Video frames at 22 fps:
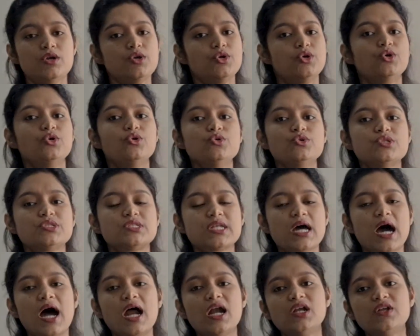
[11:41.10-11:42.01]
To
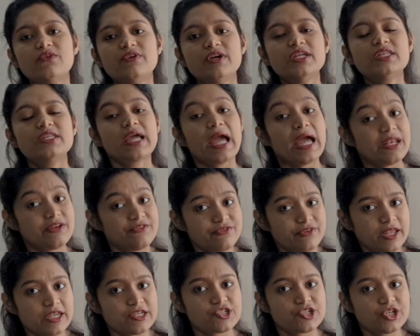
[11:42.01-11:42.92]
start with, can
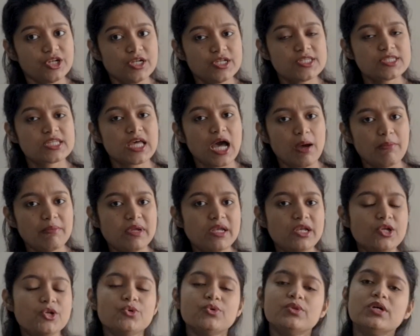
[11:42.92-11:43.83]
freshers come
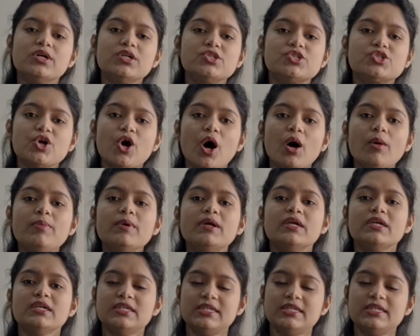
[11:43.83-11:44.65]
into the job?